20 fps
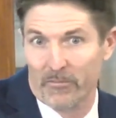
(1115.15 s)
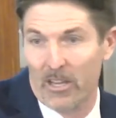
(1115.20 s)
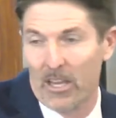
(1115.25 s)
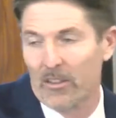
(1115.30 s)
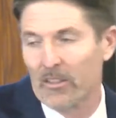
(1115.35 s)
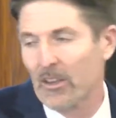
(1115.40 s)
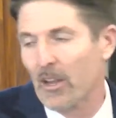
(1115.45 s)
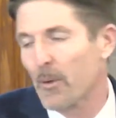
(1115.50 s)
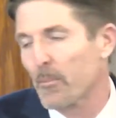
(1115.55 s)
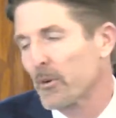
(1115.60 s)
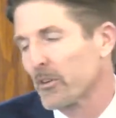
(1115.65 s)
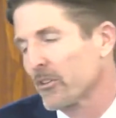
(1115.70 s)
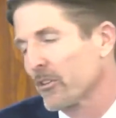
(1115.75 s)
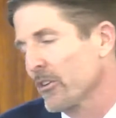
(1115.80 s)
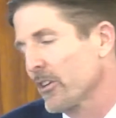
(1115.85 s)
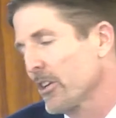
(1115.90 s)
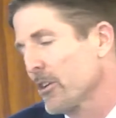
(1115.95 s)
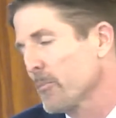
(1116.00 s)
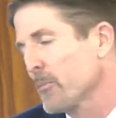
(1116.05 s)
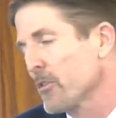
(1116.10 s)
take the
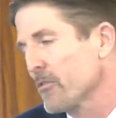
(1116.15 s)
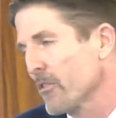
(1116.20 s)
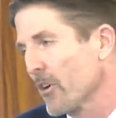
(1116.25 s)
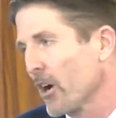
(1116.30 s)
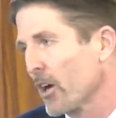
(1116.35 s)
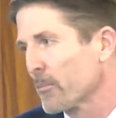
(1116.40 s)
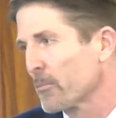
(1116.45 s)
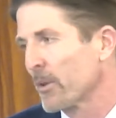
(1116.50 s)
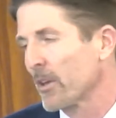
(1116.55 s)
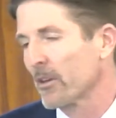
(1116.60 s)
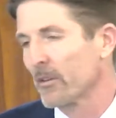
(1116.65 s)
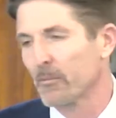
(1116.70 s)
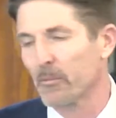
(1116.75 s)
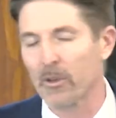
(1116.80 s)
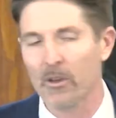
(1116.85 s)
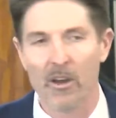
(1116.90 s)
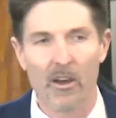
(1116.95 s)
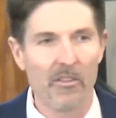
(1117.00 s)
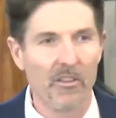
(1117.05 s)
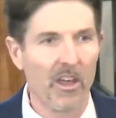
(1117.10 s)
opportunity to move on
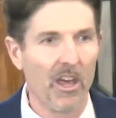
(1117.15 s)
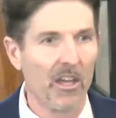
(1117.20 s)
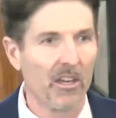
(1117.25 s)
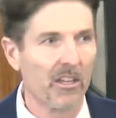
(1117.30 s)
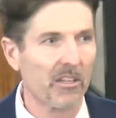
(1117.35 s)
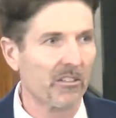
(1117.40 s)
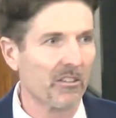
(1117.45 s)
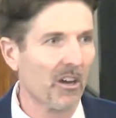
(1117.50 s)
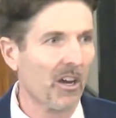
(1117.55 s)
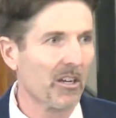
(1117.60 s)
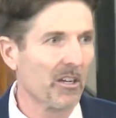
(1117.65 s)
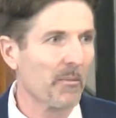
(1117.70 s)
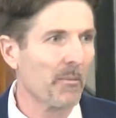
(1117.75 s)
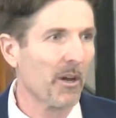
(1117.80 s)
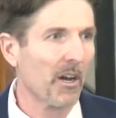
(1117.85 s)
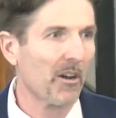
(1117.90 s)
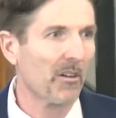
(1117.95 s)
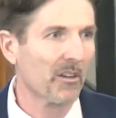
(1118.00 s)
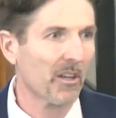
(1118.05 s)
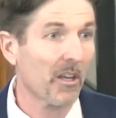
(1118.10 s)
beyond that and talk
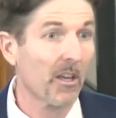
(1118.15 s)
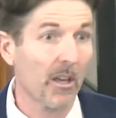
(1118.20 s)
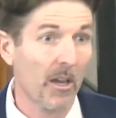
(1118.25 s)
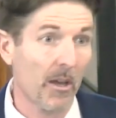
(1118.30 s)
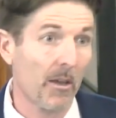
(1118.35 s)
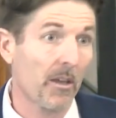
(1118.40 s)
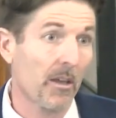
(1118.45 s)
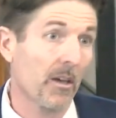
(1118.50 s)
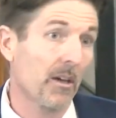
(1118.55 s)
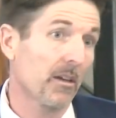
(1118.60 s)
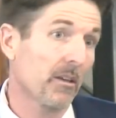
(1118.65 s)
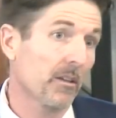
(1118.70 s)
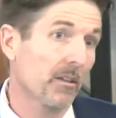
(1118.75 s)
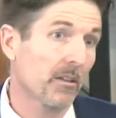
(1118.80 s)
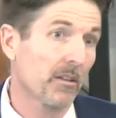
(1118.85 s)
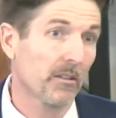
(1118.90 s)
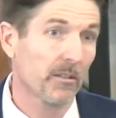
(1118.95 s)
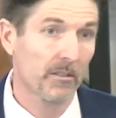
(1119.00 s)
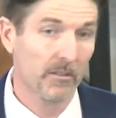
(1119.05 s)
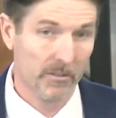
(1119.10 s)
about
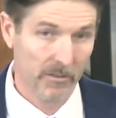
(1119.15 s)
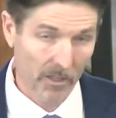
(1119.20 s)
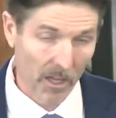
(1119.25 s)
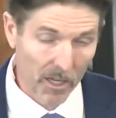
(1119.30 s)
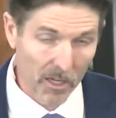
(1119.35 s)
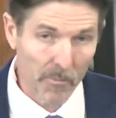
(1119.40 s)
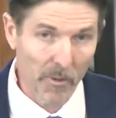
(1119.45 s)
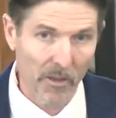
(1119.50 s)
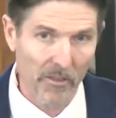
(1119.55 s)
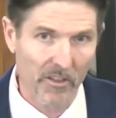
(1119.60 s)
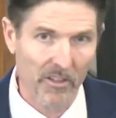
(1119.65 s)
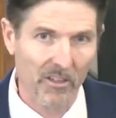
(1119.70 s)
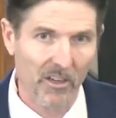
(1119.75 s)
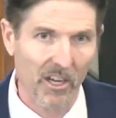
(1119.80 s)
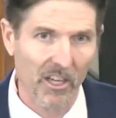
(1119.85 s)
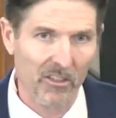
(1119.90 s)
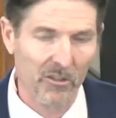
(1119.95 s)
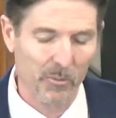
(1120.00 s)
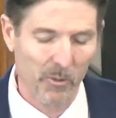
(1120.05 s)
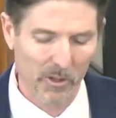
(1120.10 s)
the
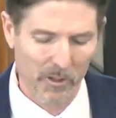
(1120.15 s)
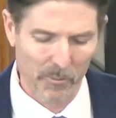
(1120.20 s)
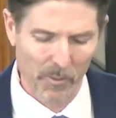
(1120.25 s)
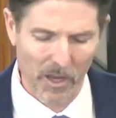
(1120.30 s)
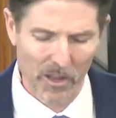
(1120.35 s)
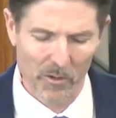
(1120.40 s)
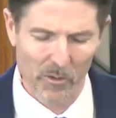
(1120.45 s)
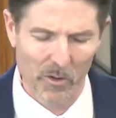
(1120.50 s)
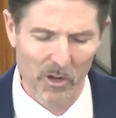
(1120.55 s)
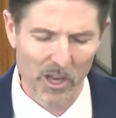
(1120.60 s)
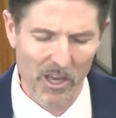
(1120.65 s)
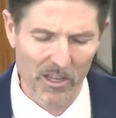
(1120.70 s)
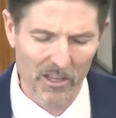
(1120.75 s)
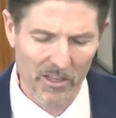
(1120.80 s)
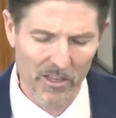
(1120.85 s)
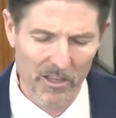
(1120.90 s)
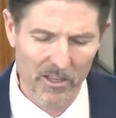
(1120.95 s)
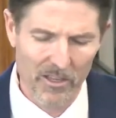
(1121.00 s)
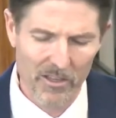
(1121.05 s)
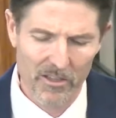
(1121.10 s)
gospel. And by the
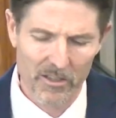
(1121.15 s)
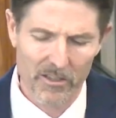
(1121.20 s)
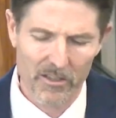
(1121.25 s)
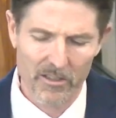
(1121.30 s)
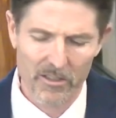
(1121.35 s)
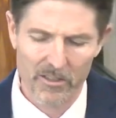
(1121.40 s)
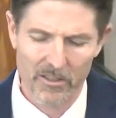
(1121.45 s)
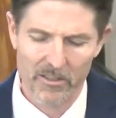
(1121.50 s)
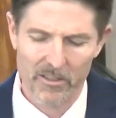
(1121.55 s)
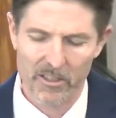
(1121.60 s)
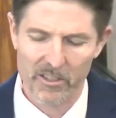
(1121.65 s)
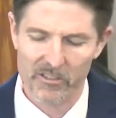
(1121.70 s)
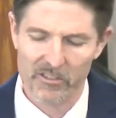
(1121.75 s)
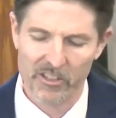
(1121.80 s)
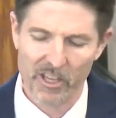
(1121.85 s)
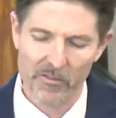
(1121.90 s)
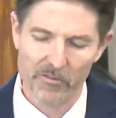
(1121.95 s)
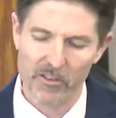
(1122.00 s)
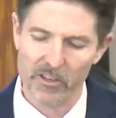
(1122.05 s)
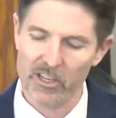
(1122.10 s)
way, his
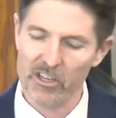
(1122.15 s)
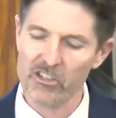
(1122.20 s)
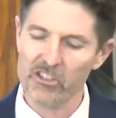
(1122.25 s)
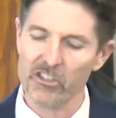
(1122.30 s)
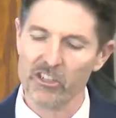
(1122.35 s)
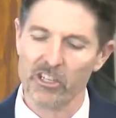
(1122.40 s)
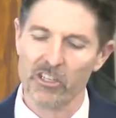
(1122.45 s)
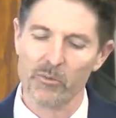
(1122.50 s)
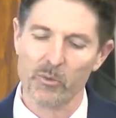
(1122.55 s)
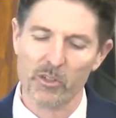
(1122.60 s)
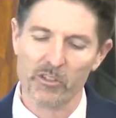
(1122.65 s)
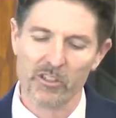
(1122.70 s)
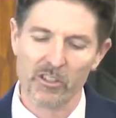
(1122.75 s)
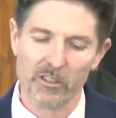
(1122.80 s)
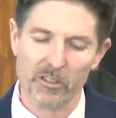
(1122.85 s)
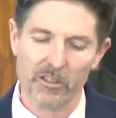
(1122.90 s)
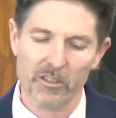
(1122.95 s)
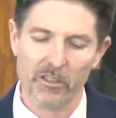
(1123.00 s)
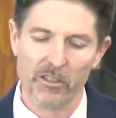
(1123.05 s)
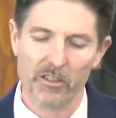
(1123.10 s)
definition was,
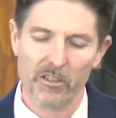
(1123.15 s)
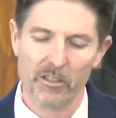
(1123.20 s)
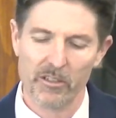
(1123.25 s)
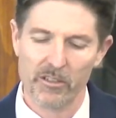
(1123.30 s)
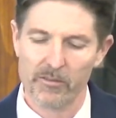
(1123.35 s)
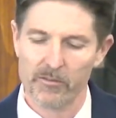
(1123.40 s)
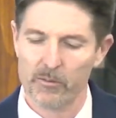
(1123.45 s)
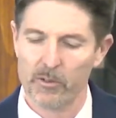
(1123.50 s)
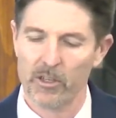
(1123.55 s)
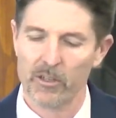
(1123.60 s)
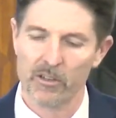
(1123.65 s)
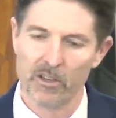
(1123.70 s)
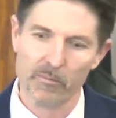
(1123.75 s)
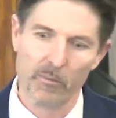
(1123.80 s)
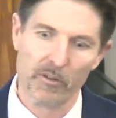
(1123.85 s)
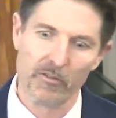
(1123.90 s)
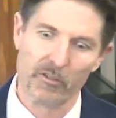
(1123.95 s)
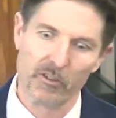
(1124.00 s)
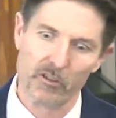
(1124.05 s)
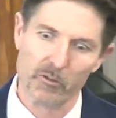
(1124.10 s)
and I don't have
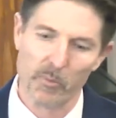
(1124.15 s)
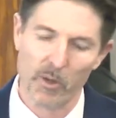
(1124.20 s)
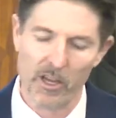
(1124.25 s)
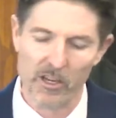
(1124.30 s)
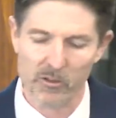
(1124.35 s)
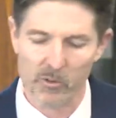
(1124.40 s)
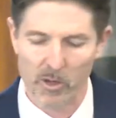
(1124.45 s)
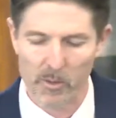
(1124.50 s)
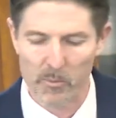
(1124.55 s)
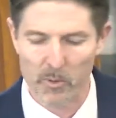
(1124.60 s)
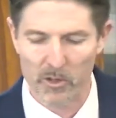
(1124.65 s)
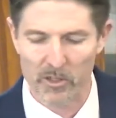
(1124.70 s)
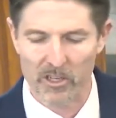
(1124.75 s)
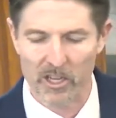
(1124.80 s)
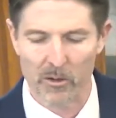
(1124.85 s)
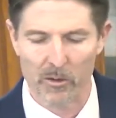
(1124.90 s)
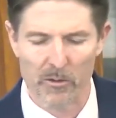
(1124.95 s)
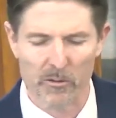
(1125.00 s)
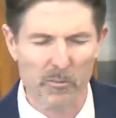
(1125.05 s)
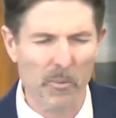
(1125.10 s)
my first page where I put it
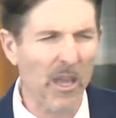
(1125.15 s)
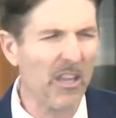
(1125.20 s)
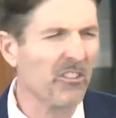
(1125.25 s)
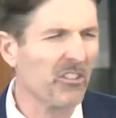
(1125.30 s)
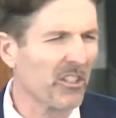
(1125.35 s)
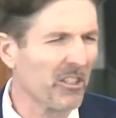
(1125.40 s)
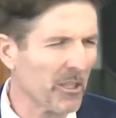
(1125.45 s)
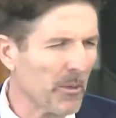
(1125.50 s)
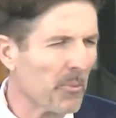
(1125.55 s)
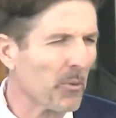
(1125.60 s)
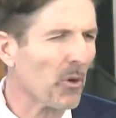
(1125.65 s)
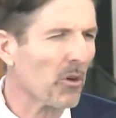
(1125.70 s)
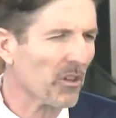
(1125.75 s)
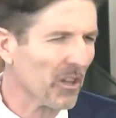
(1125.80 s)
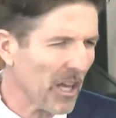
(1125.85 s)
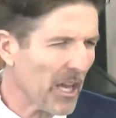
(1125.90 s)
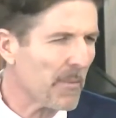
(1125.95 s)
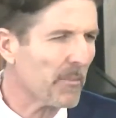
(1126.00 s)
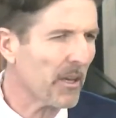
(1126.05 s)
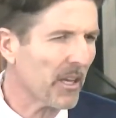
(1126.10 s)
down, it was basically
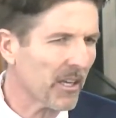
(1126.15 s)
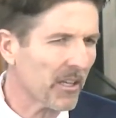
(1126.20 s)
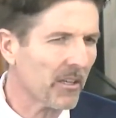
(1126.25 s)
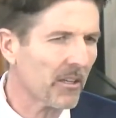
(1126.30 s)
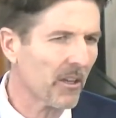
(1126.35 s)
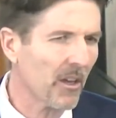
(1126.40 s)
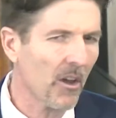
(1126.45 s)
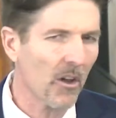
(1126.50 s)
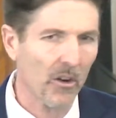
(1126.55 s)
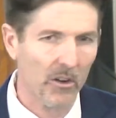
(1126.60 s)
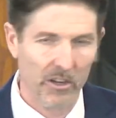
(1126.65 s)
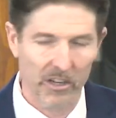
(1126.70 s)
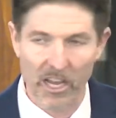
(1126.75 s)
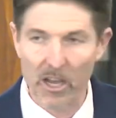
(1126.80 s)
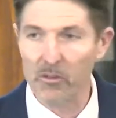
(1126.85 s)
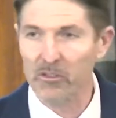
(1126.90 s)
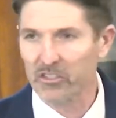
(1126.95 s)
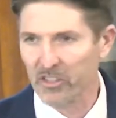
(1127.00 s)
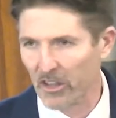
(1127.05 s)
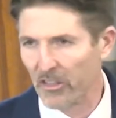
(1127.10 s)
proclaiming or
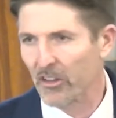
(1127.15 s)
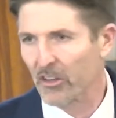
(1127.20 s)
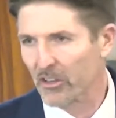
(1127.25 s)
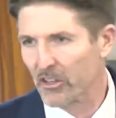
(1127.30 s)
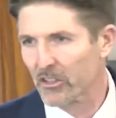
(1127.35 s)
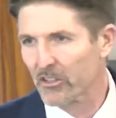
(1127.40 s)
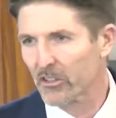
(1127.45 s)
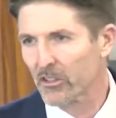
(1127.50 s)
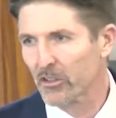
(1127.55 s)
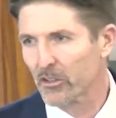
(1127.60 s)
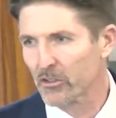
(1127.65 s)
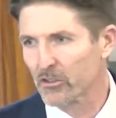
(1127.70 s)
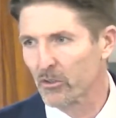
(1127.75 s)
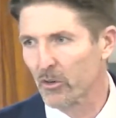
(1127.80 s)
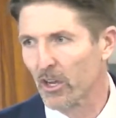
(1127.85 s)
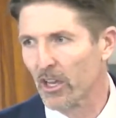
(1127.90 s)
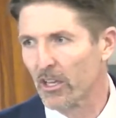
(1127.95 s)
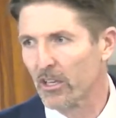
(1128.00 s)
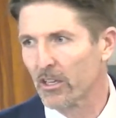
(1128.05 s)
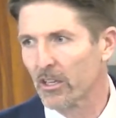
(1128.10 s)
announcing the good news,
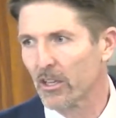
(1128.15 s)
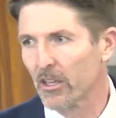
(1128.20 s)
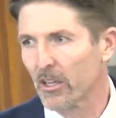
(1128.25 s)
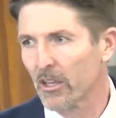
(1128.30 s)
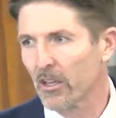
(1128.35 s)
right?